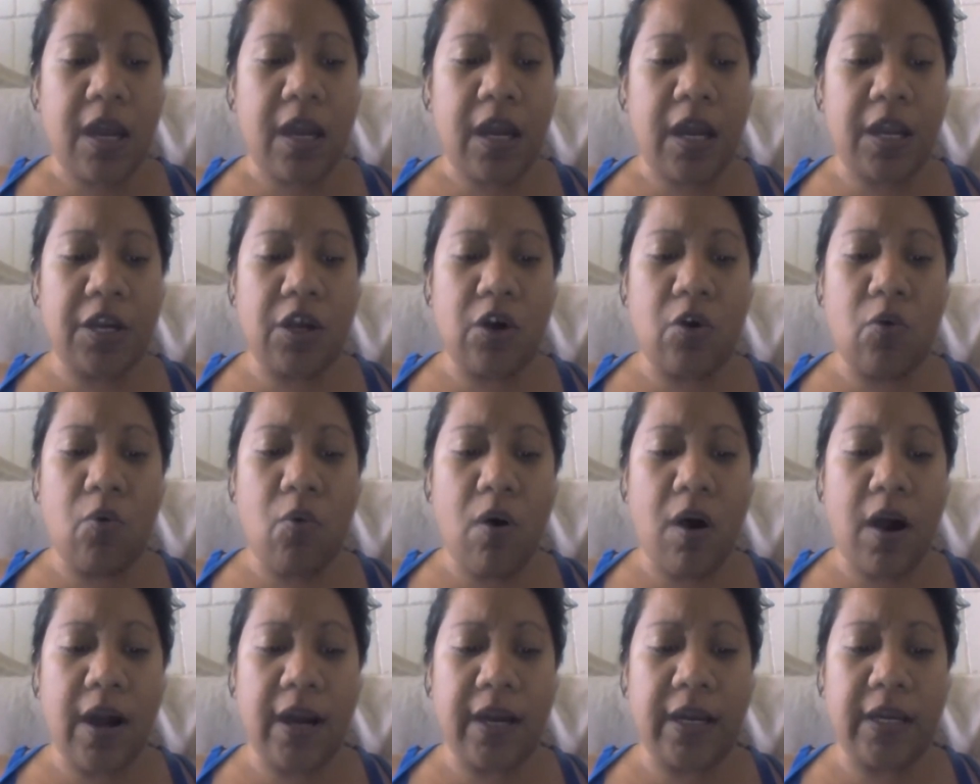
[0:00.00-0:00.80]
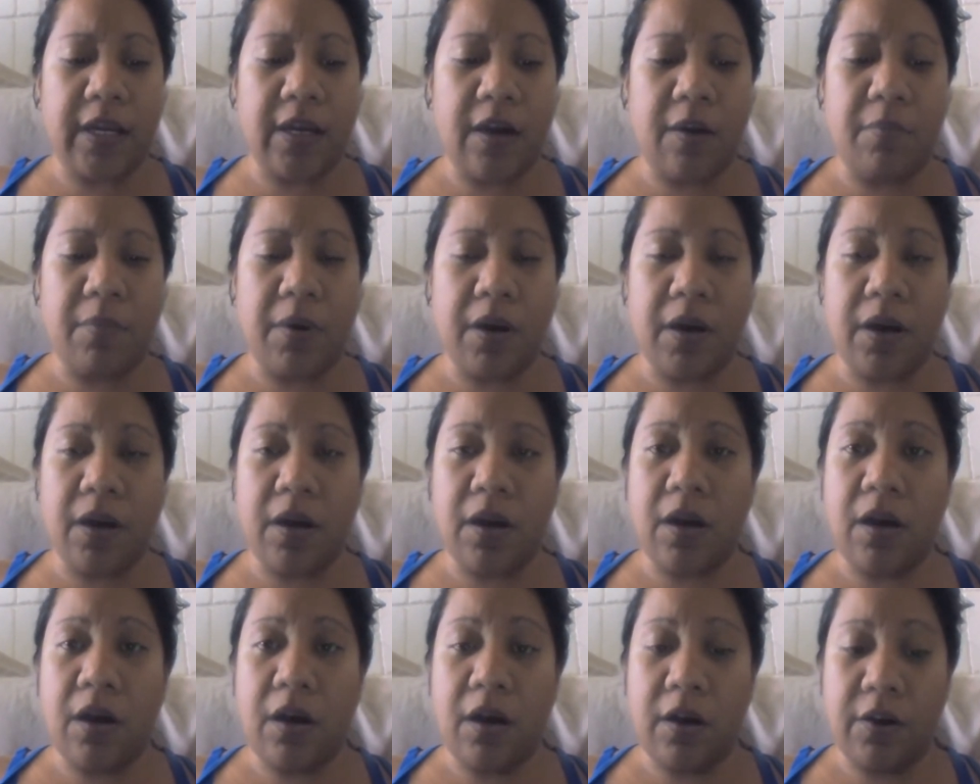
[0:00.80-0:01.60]
and Hawaii, among
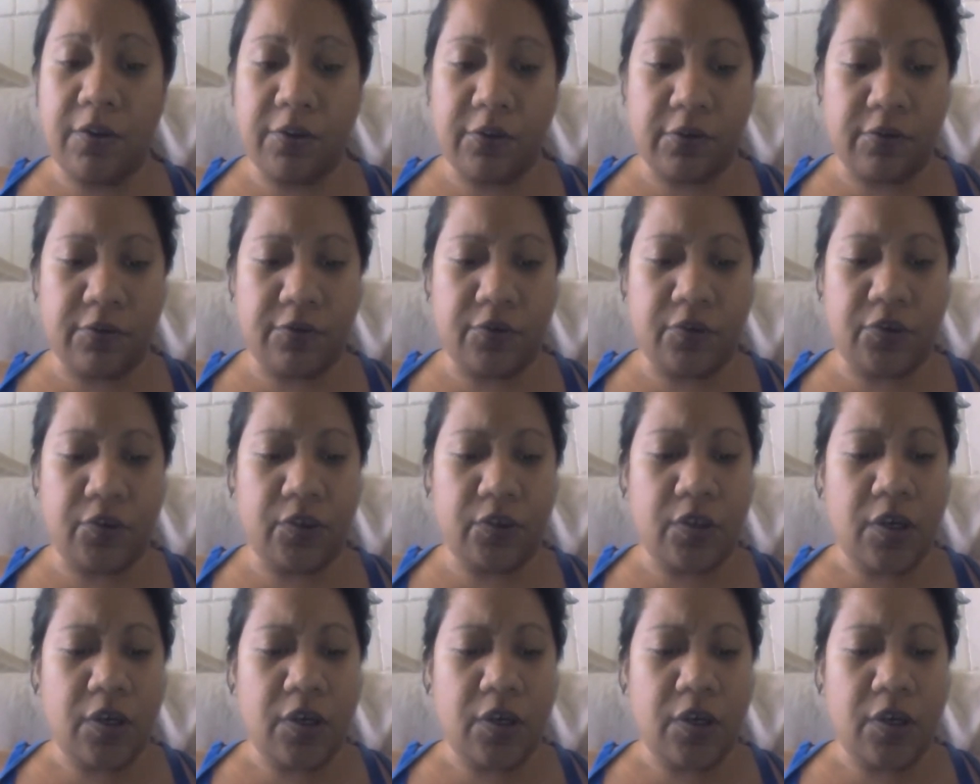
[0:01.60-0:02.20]
others.